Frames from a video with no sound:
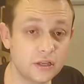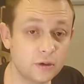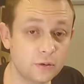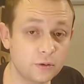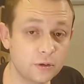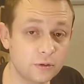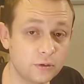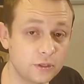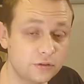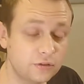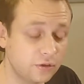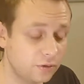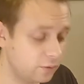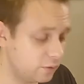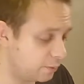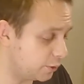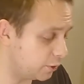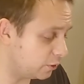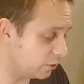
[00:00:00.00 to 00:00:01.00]
No Kuni 2,
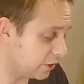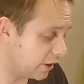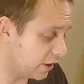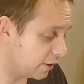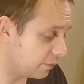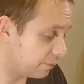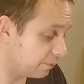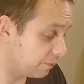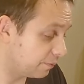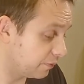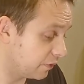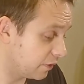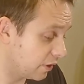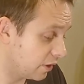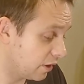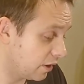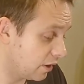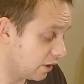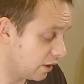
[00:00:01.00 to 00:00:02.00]
the board game.
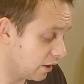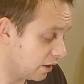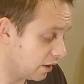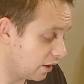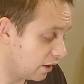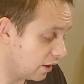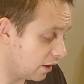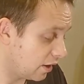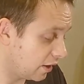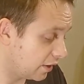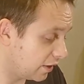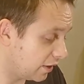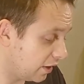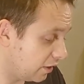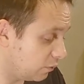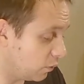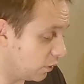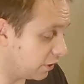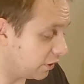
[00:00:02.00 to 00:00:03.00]

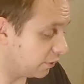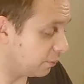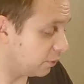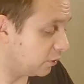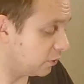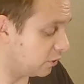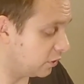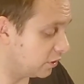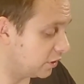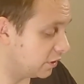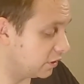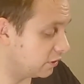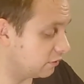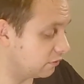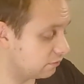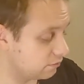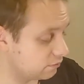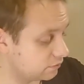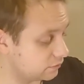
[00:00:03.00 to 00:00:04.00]
Again, one I bought on an
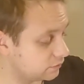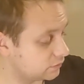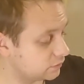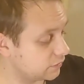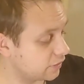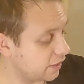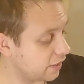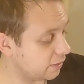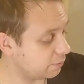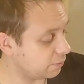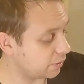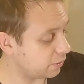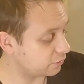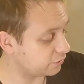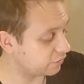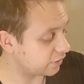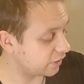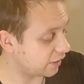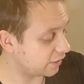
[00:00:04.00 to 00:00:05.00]

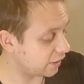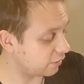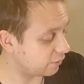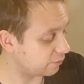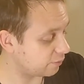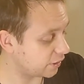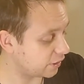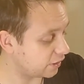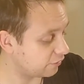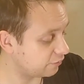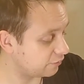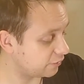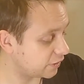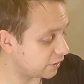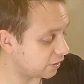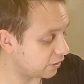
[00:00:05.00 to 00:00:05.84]
impulse out of my love for the